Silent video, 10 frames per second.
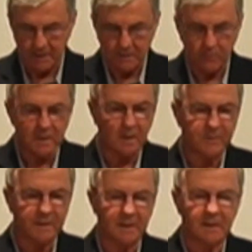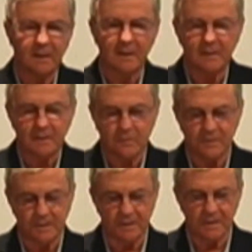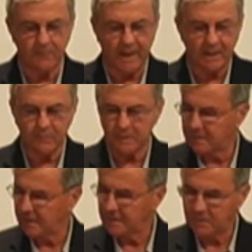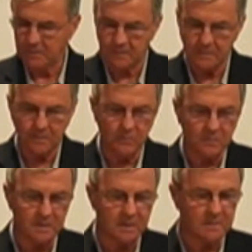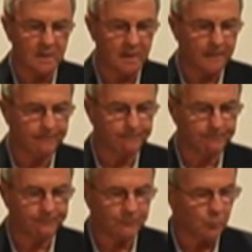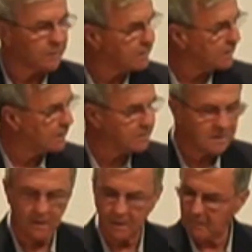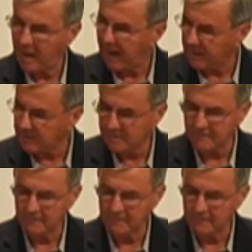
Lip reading: Well, towards the end of the banquet, the Duke says, where's the box?